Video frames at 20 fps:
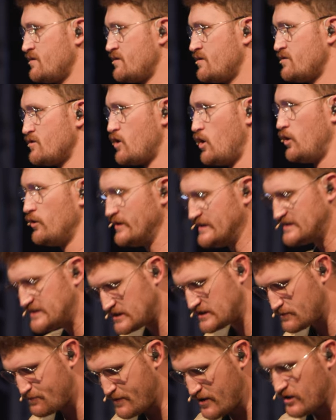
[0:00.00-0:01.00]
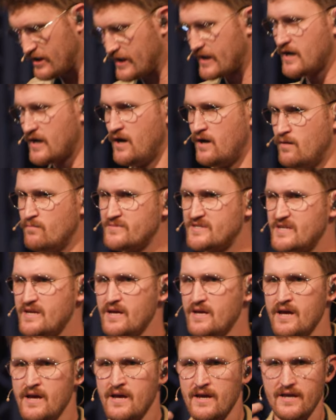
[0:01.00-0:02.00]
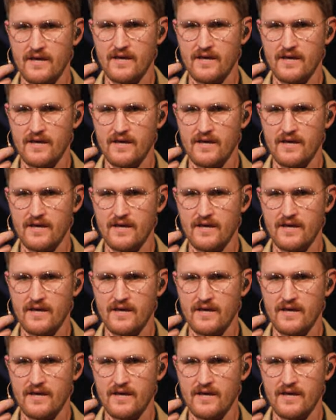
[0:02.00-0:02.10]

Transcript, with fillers: The Holy Spirit comes, he, he